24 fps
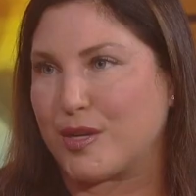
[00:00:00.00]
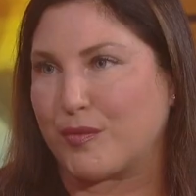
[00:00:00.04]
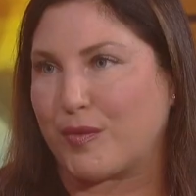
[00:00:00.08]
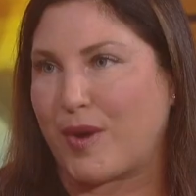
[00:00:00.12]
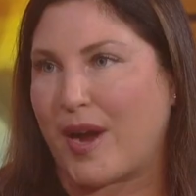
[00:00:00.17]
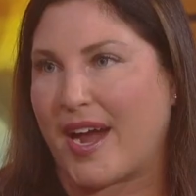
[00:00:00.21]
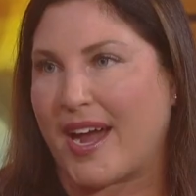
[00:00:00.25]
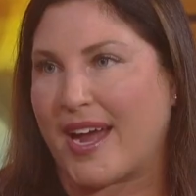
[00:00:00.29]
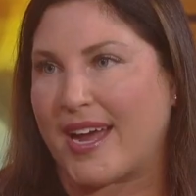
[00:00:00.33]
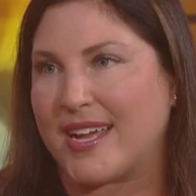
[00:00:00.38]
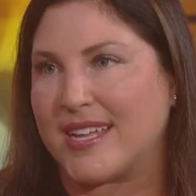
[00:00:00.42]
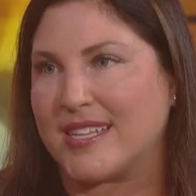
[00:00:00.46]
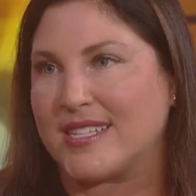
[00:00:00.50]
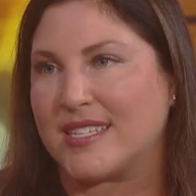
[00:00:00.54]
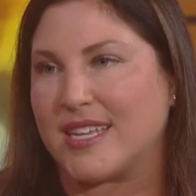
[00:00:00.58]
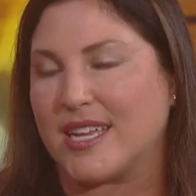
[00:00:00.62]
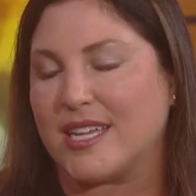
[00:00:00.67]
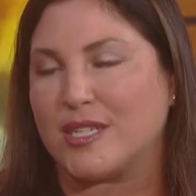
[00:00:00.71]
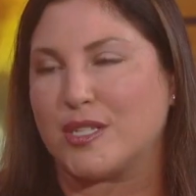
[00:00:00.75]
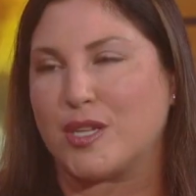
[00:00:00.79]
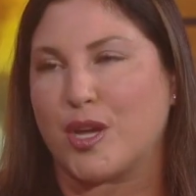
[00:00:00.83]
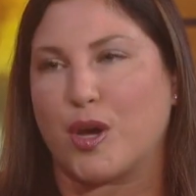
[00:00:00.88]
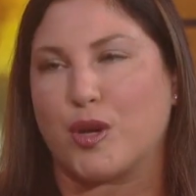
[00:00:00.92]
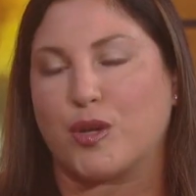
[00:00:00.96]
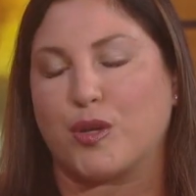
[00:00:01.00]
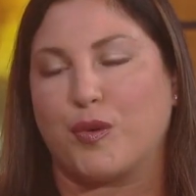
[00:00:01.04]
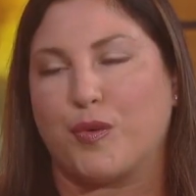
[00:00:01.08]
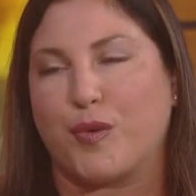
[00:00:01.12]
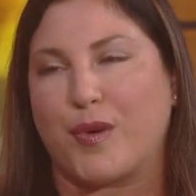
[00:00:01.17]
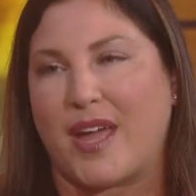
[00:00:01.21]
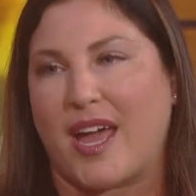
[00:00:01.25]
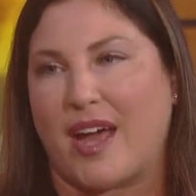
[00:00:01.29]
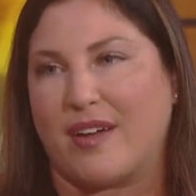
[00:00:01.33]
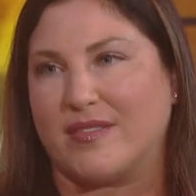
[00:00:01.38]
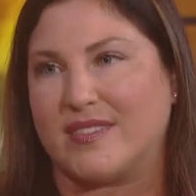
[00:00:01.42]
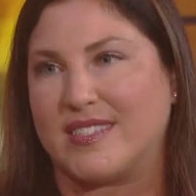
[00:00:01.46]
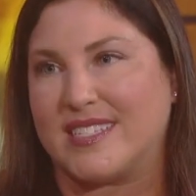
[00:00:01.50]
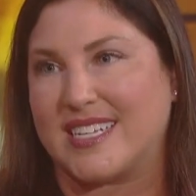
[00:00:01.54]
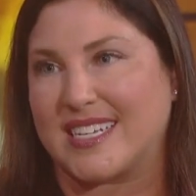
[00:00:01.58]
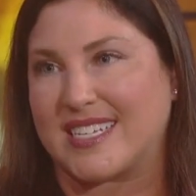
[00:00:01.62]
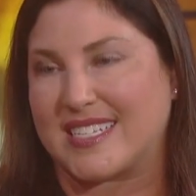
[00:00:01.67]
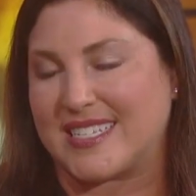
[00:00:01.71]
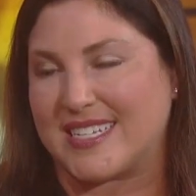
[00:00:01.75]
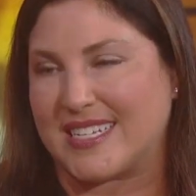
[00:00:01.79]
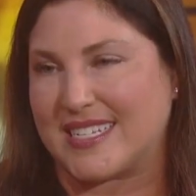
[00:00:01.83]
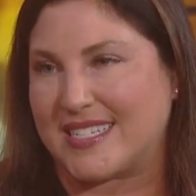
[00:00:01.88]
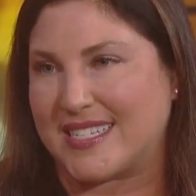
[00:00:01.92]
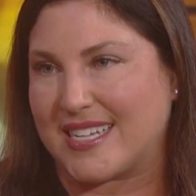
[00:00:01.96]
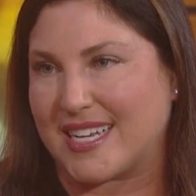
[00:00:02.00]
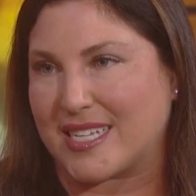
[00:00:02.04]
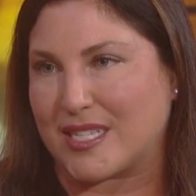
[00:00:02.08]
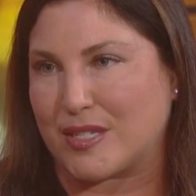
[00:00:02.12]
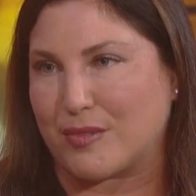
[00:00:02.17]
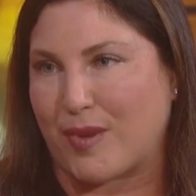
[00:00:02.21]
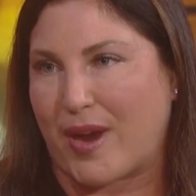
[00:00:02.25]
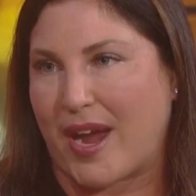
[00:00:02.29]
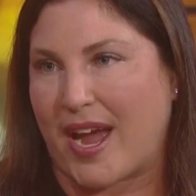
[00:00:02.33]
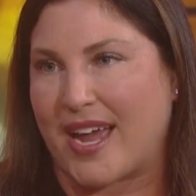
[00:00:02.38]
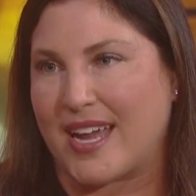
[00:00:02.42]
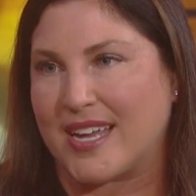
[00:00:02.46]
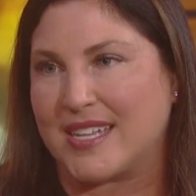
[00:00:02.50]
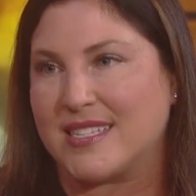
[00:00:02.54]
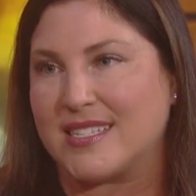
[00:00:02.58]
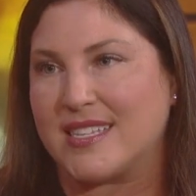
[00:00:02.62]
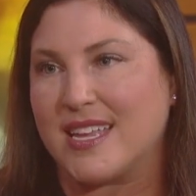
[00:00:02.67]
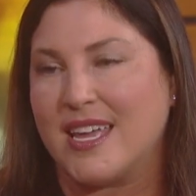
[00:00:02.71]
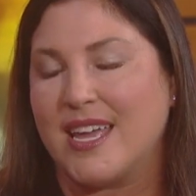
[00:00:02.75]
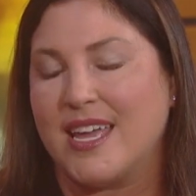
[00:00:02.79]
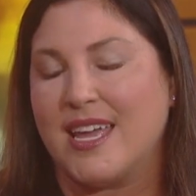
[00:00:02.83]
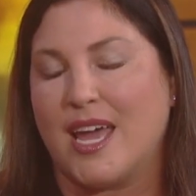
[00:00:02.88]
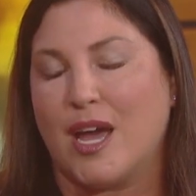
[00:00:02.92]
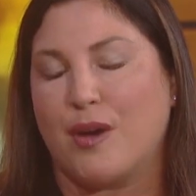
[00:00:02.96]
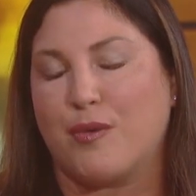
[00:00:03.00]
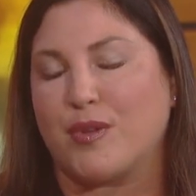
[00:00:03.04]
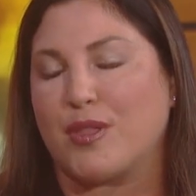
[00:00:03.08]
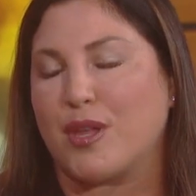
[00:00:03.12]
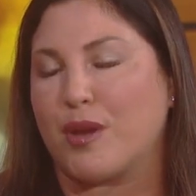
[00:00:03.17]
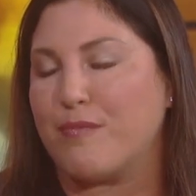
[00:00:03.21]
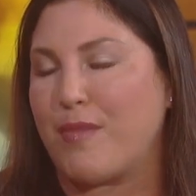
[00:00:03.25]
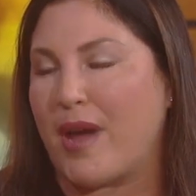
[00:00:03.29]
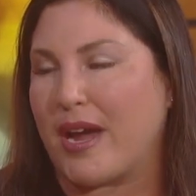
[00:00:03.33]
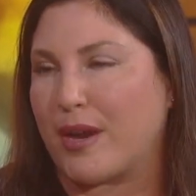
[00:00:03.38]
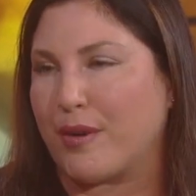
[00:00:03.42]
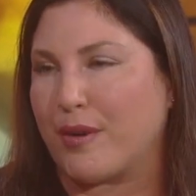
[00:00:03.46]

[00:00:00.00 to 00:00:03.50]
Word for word: new rides. In total, we have 66 rides. And with your